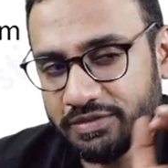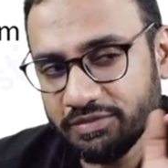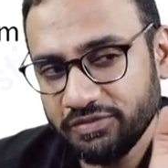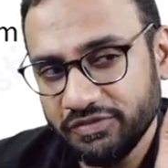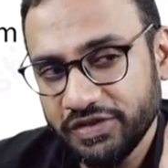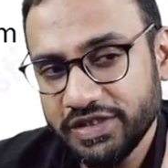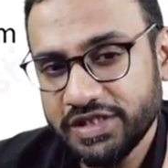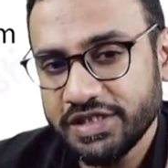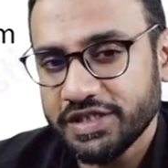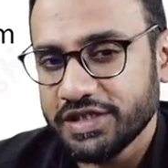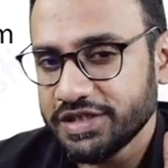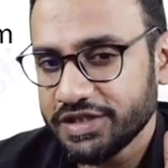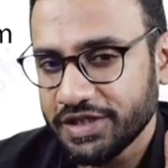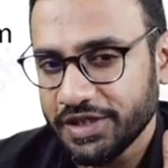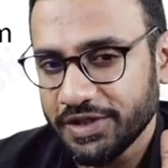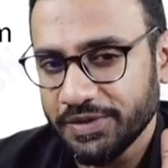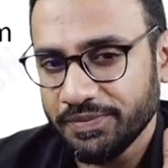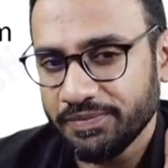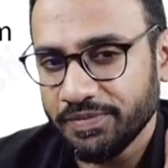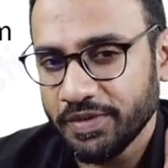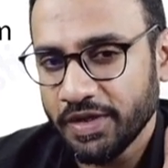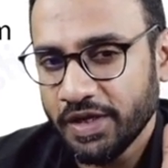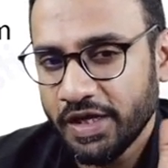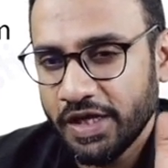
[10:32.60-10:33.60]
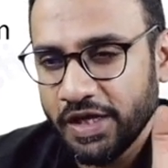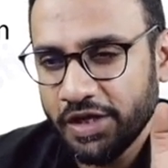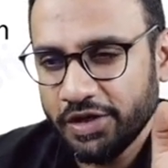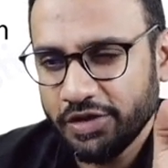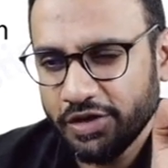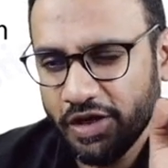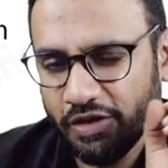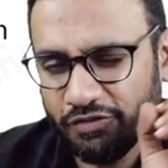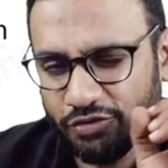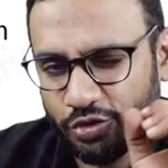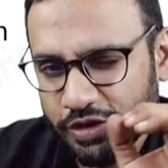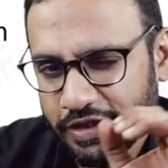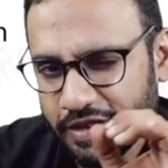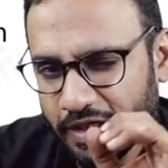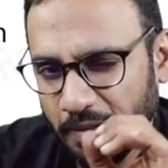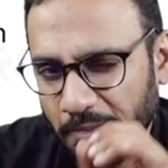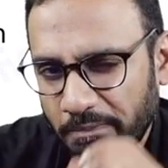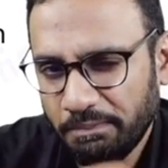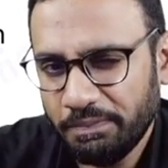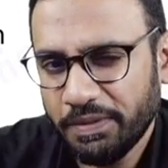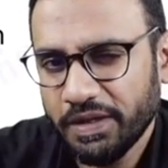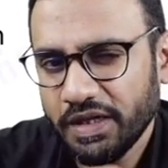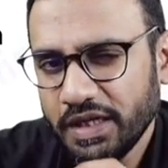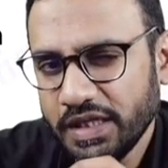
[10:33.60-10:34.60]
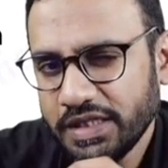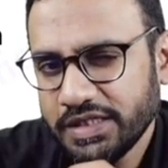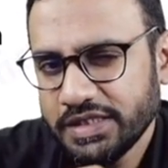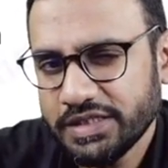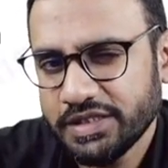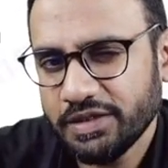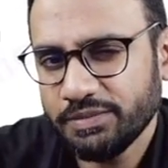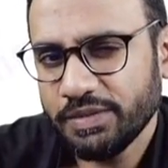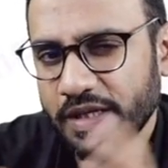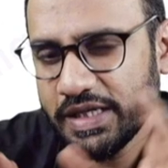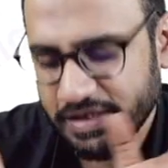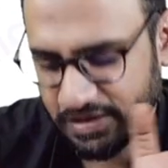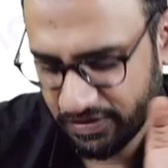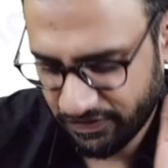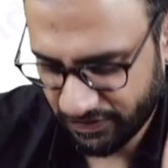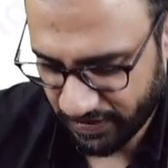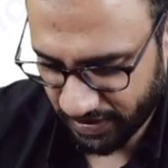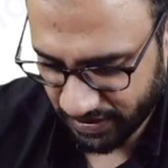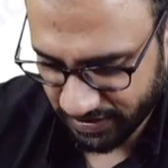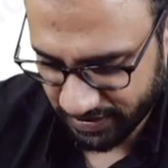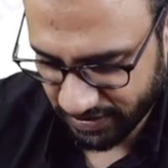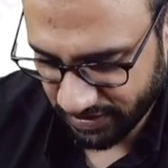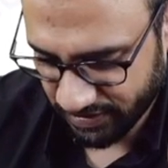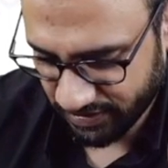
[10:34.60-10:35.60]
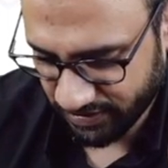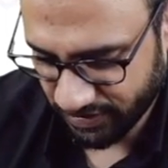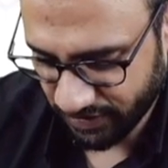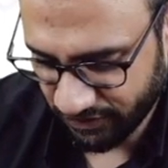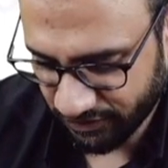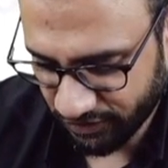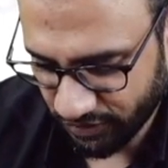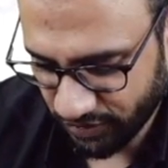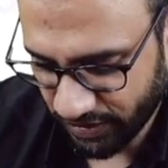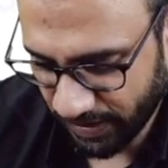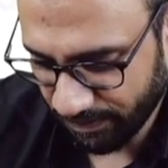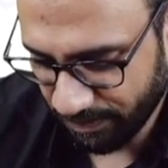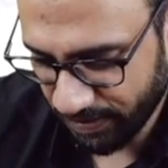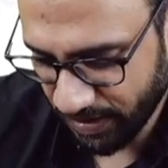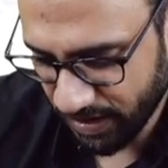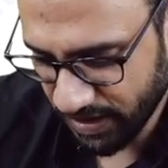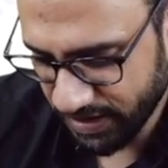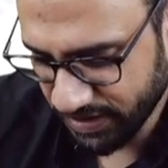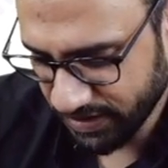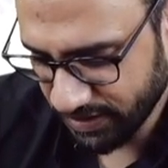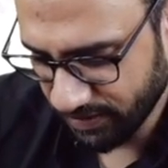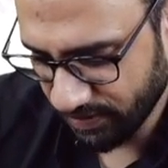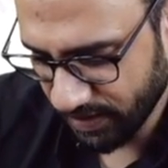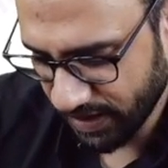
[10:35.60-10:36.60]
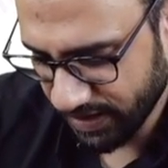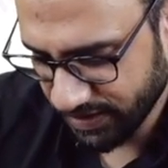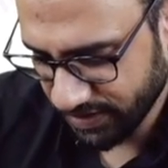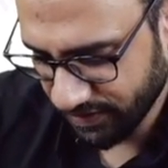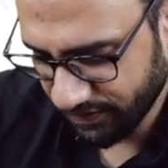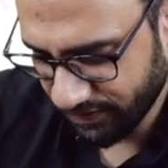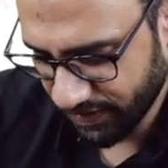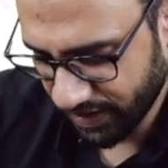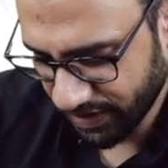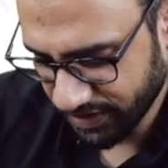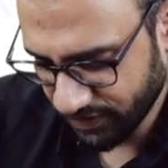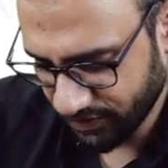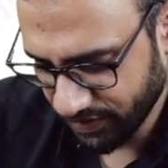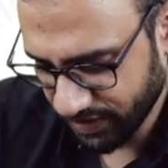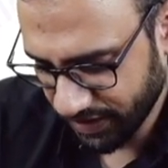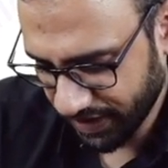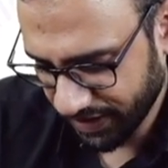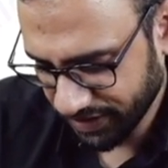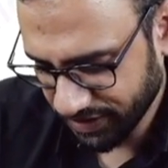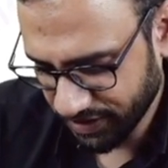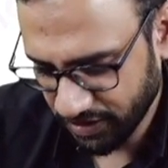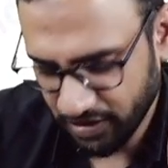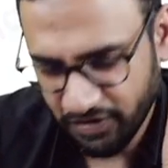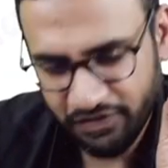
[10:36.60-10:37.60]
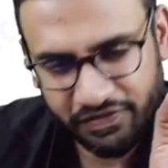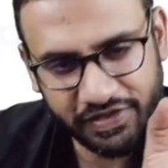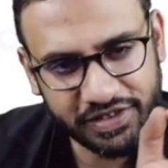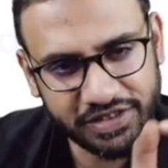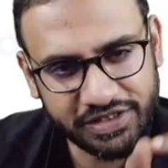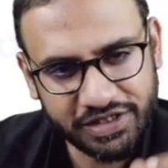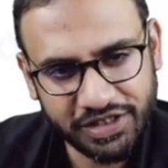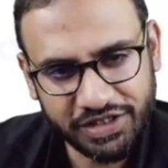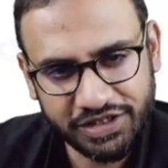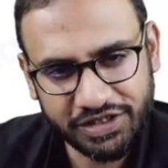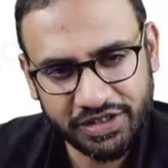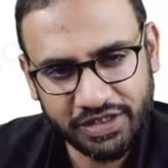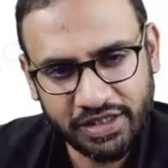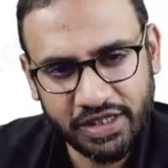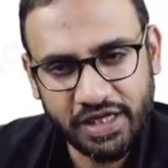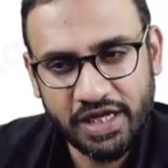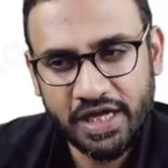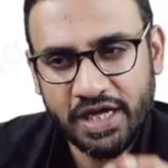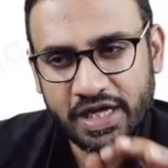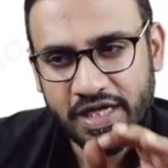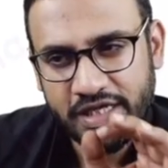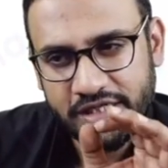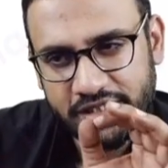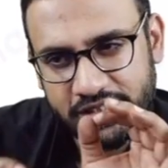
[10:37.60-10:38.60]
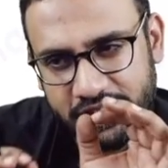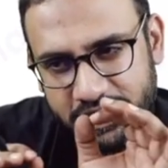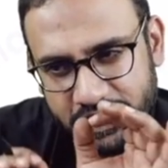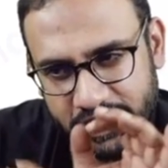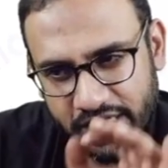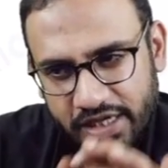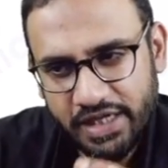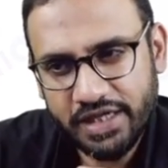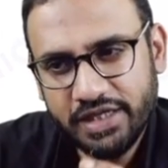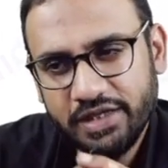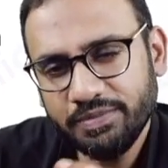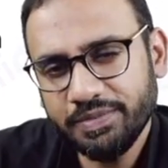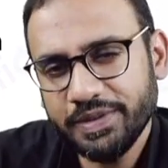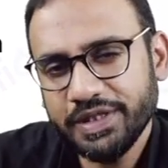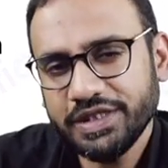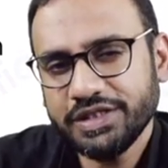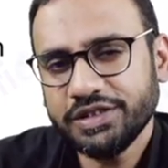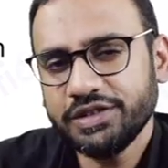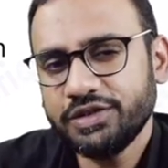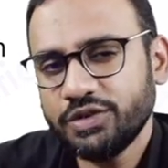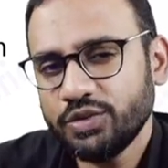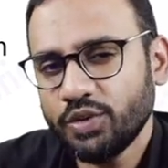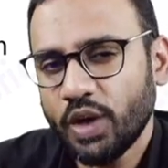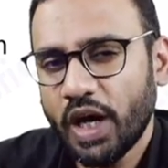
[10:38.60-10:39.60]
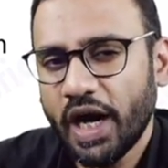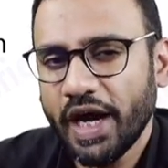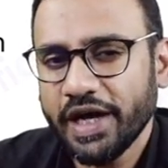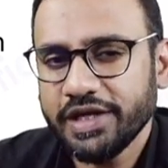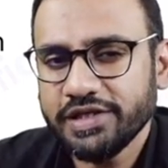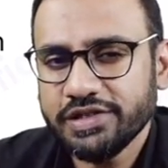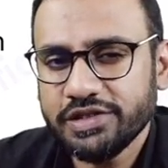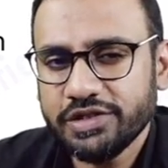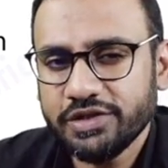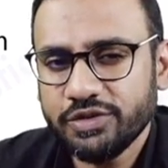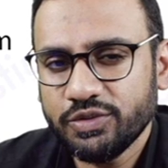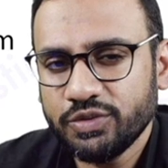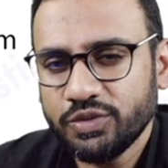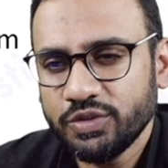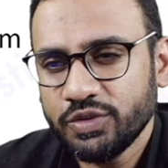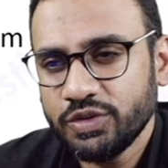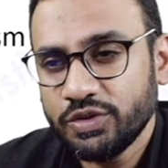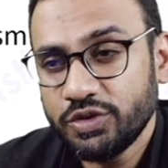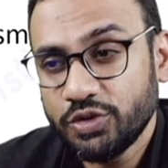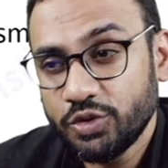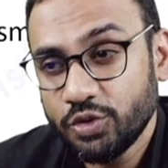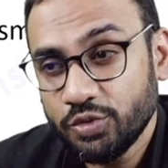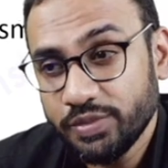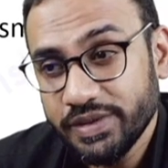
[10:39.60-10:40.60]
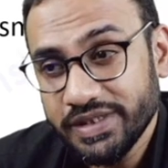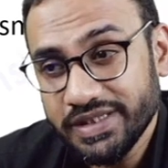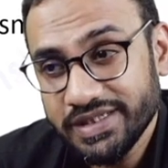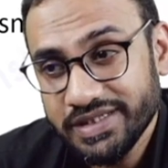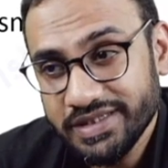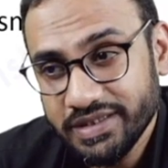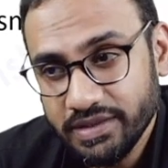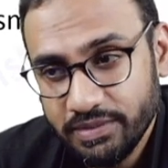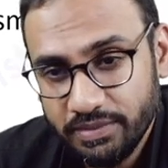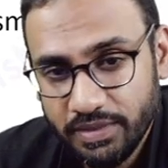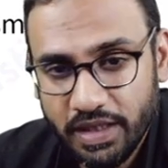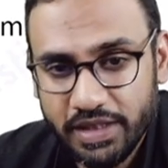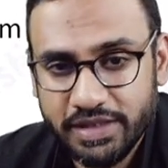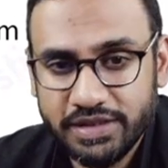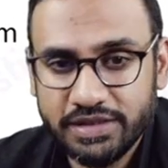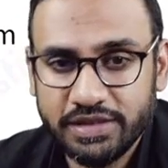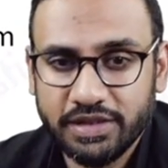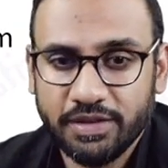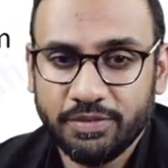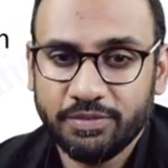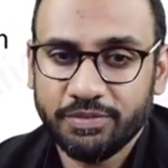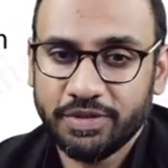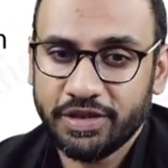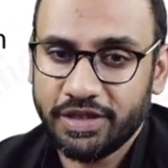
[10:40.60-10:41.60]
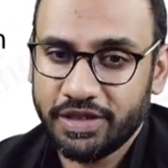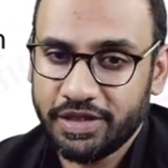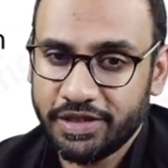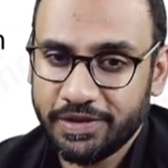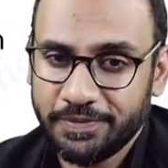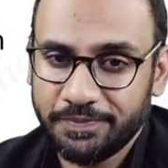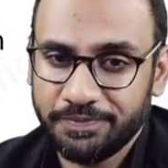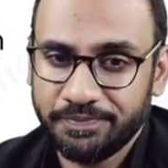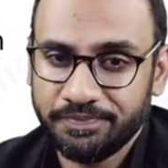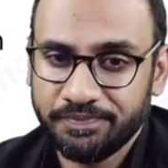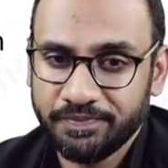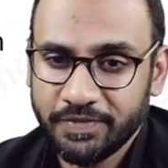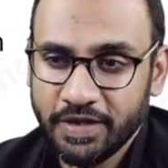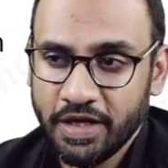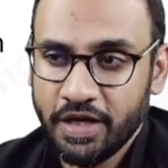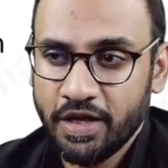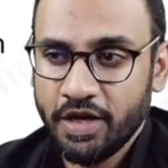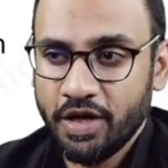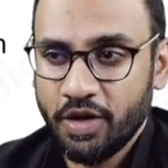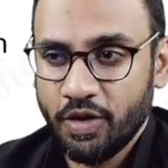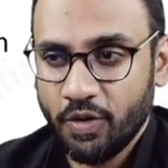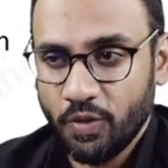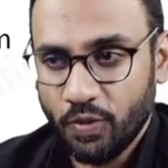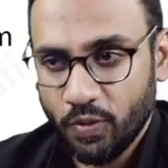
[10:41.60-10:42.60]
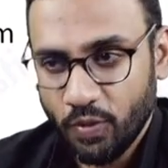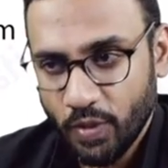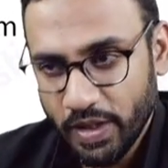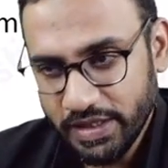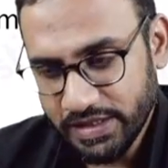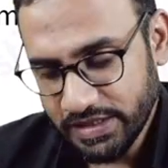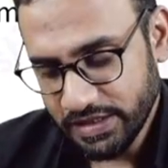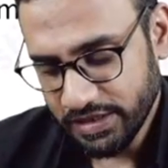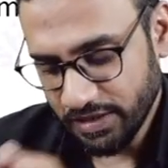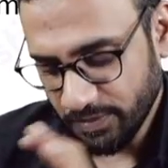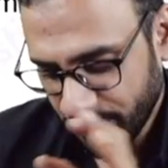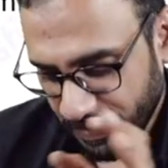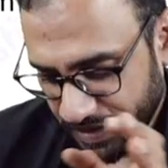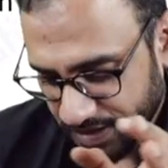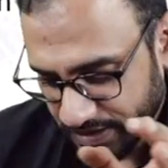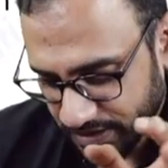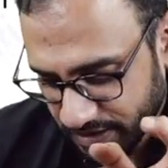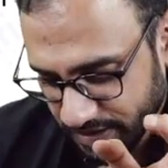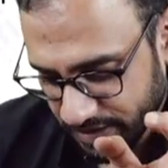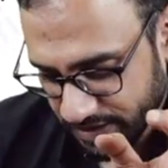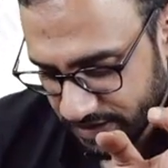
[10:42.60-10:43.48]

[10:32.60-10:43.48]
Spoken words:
with surgery. You have to temporarily stabilize the fracture. With an external fixation. Send the patient to ICU to be stabilized completely. Once the patient